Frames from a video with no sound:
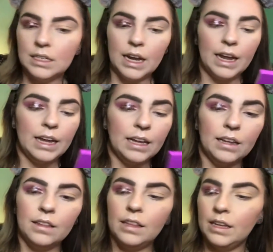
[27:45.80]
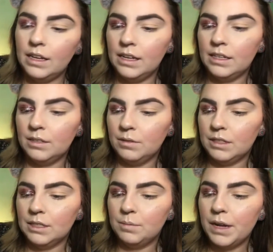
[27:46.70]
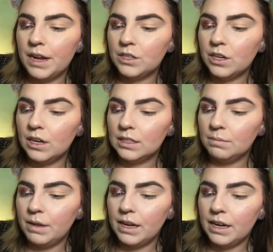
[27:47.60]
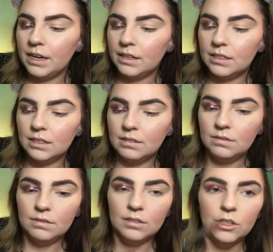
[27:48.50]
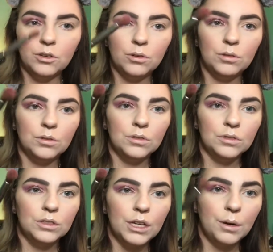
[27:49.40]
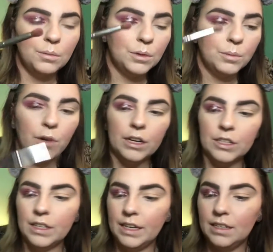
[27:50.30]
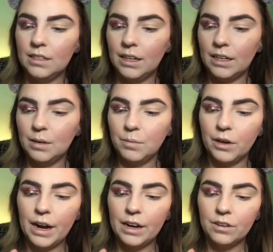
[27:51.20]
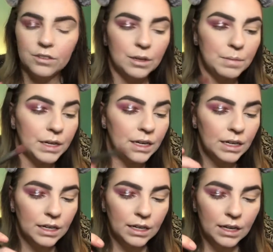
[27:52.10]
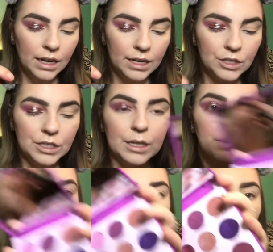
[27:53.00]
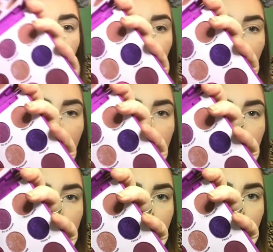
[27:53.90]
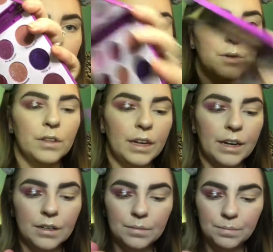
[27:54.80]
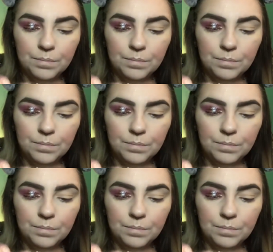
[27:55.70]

take this, what is this, BH Cosmetics little domed brush. I think it's like number 8 or something. And just dip into that sleeper there.